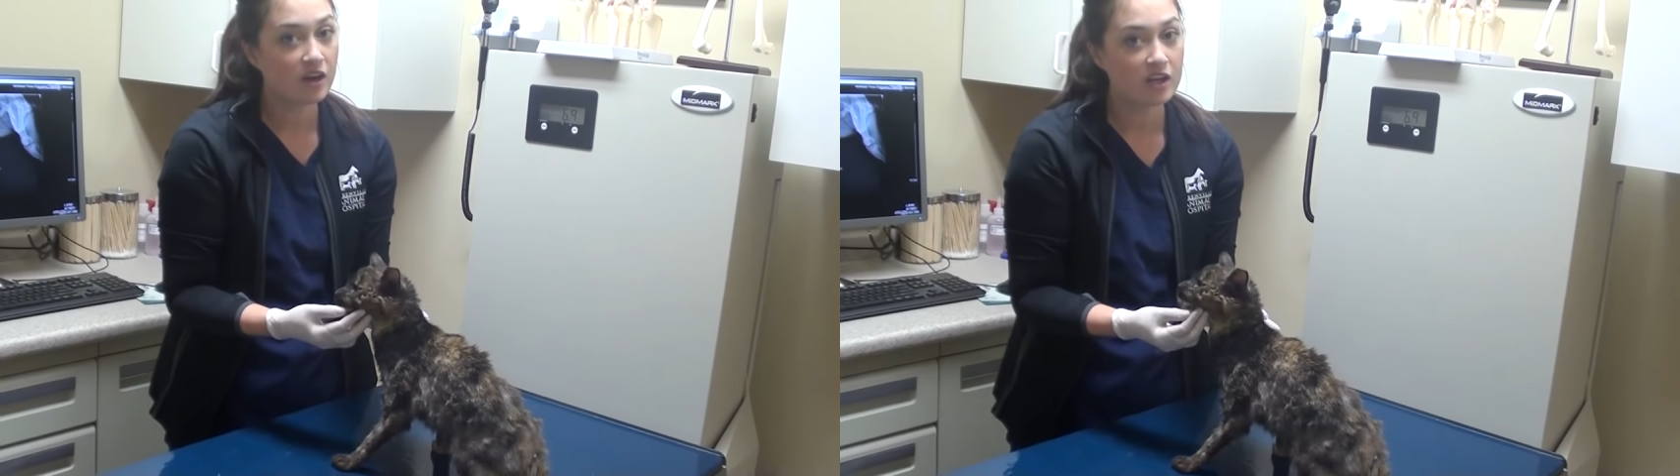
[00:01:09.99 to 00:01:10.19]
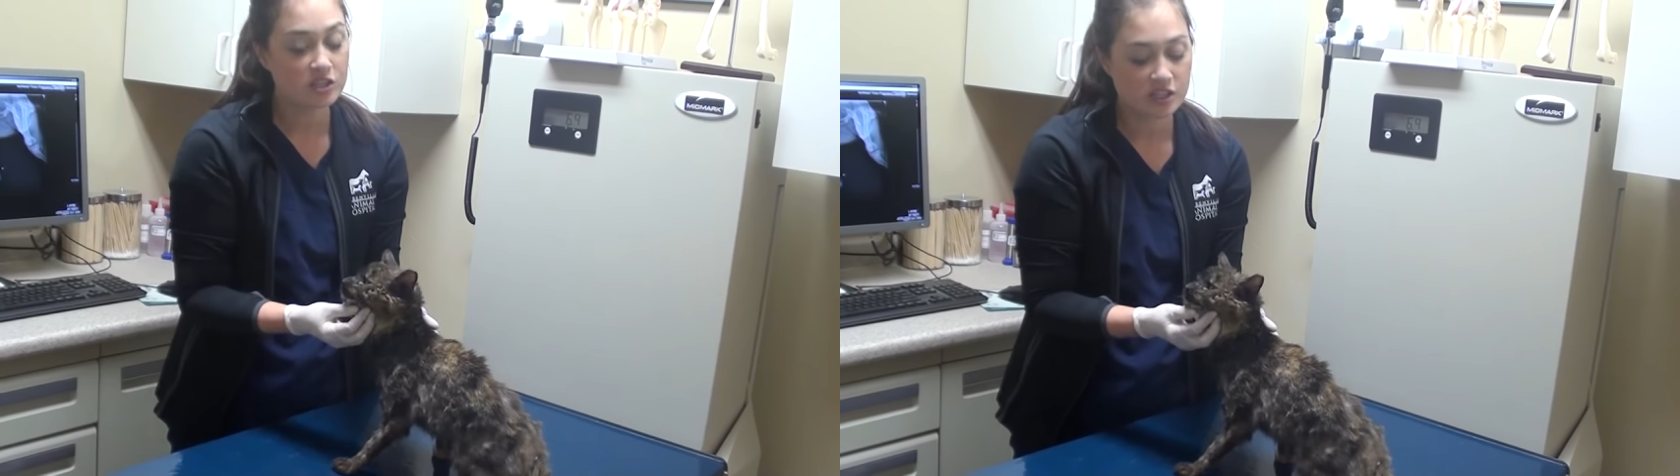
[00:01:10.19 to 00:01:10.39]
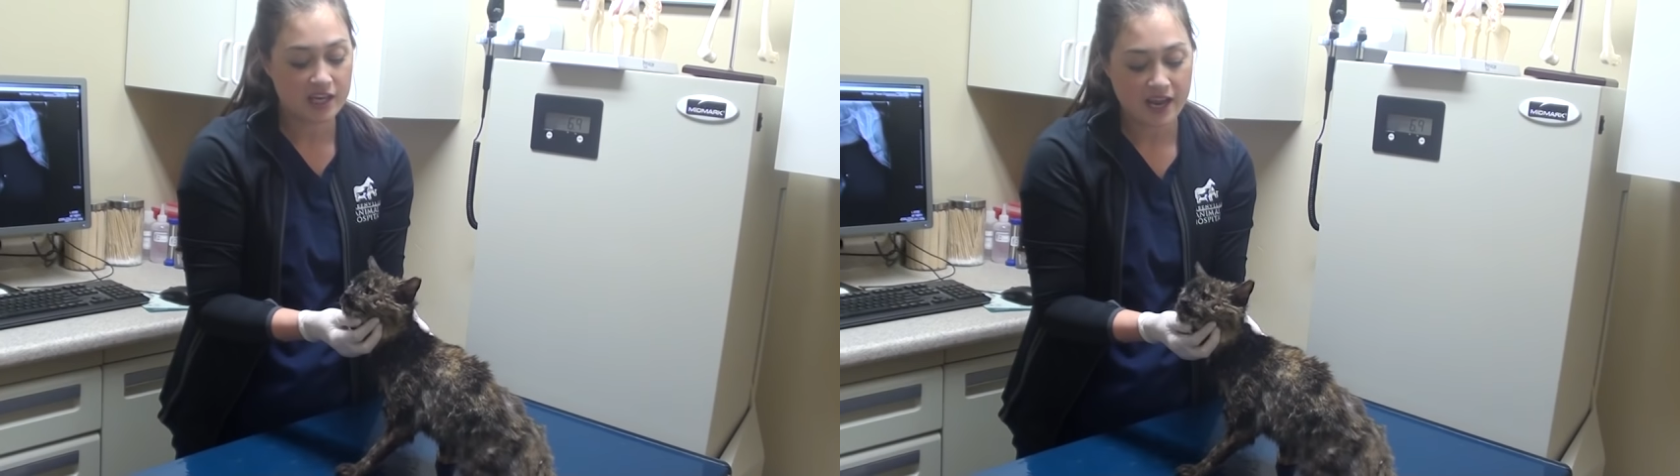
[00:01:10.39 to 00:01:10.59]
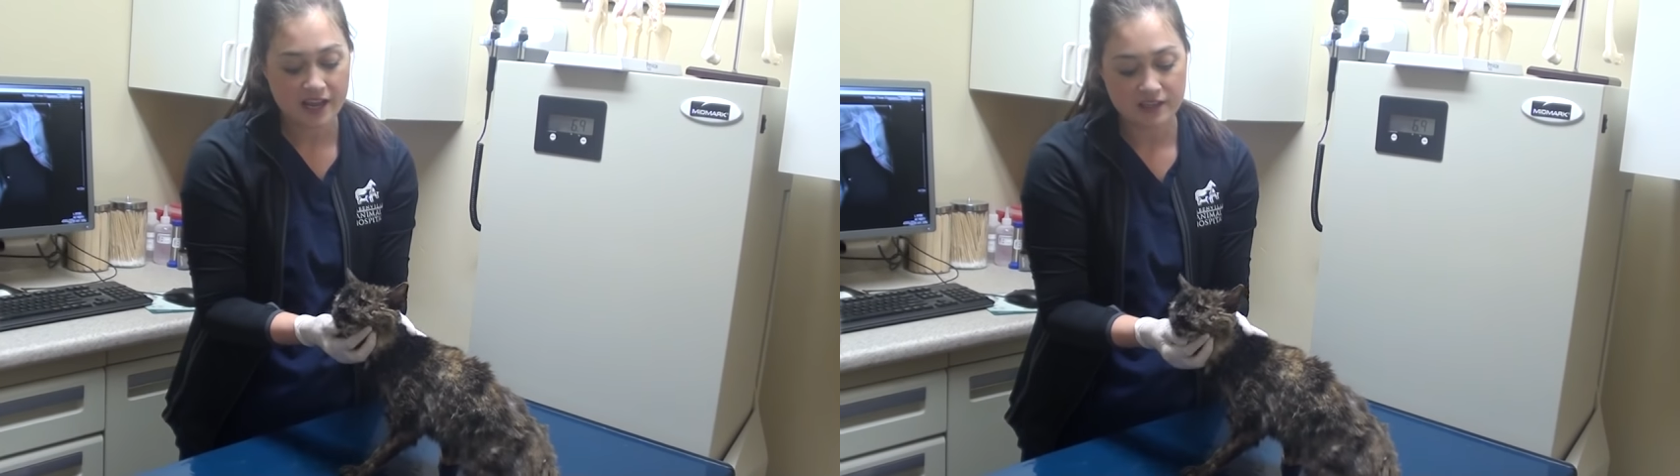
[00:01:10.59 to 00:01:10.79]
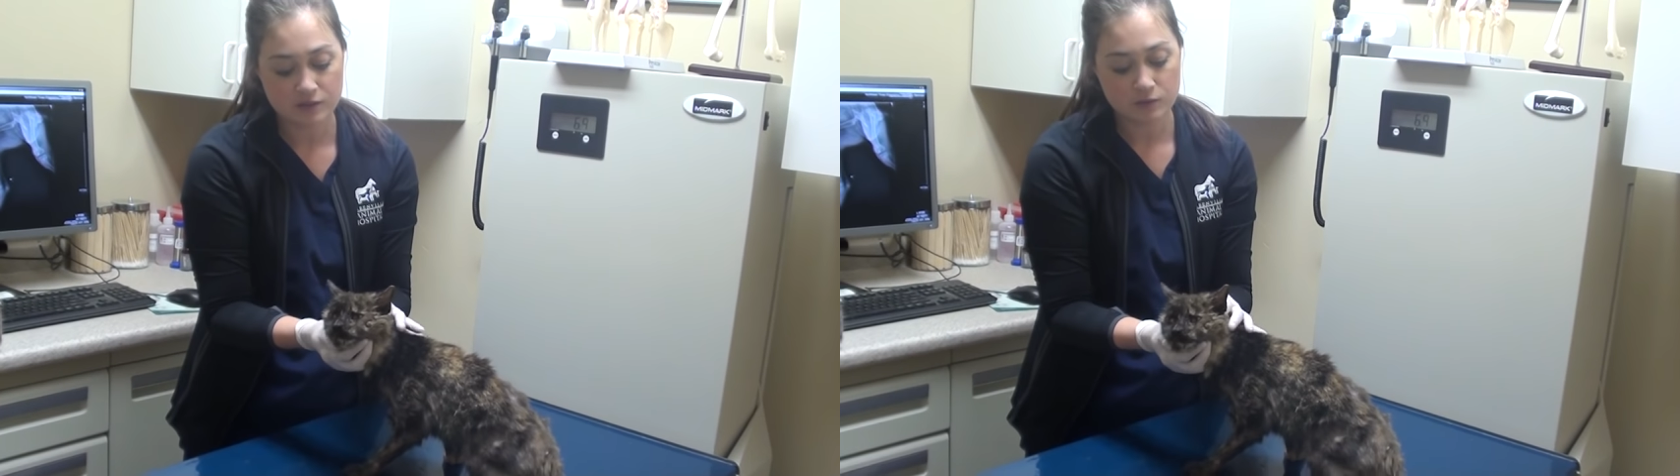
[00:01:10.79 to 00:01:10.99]
and she
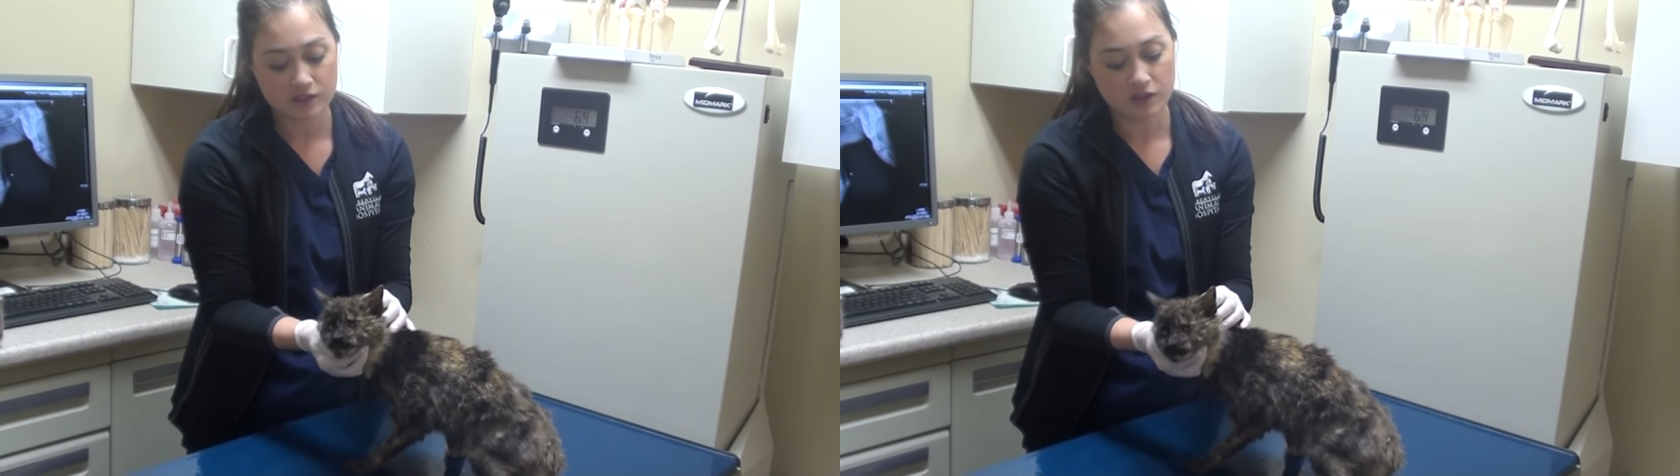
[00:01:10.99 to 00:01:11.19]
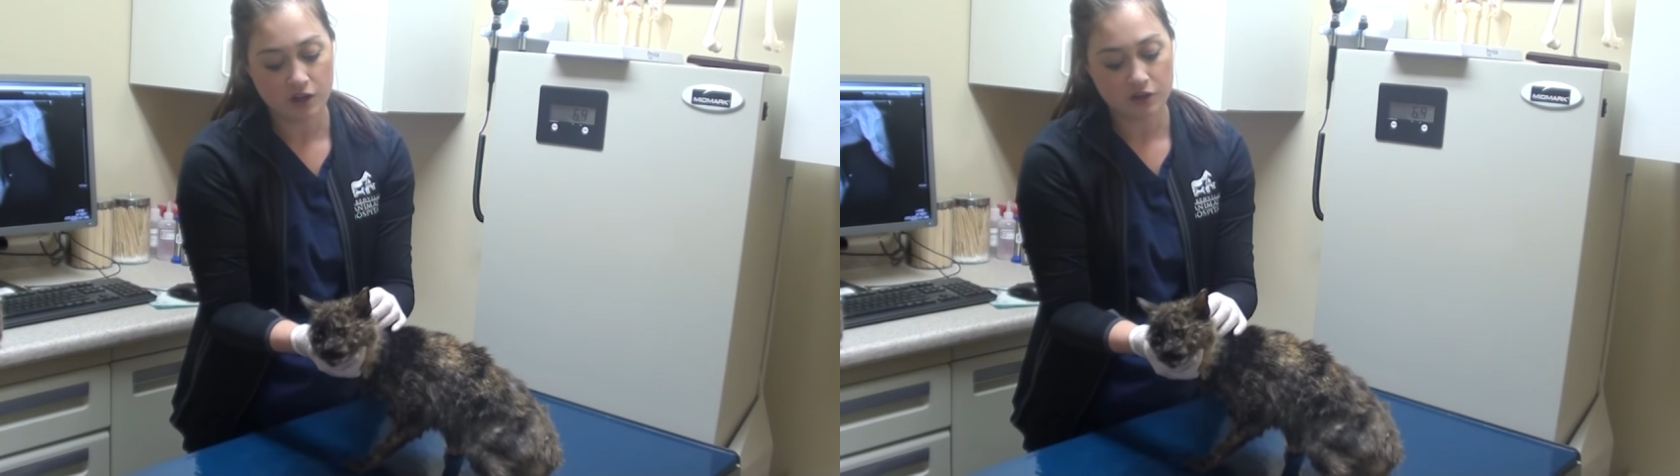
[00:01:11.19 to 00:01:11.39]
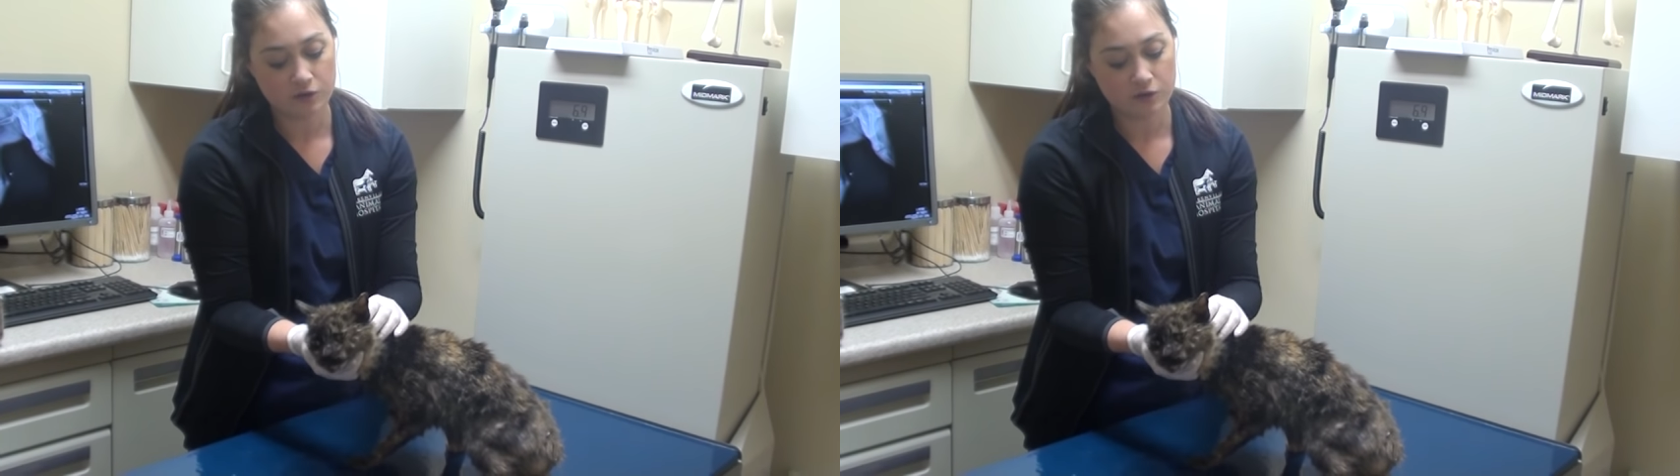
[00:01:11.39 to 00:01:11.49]
has what's called